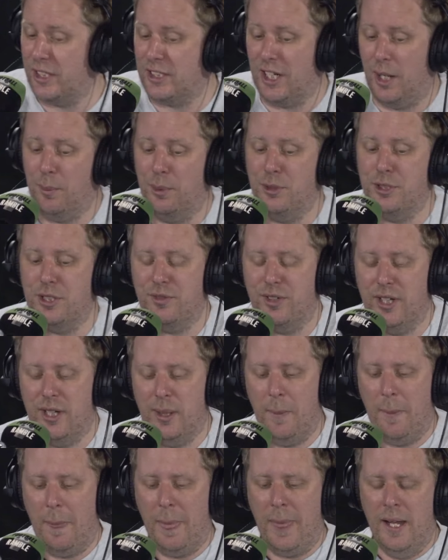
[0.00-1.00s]
examples of
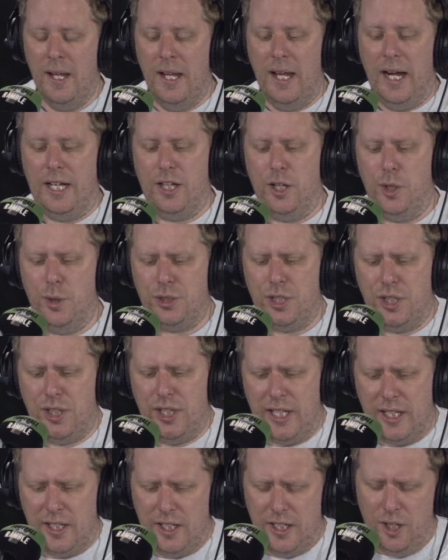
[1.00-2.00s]
it, and I also
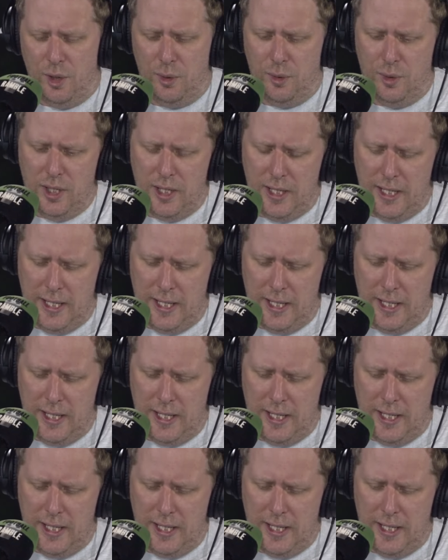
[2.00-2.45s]
think that you know.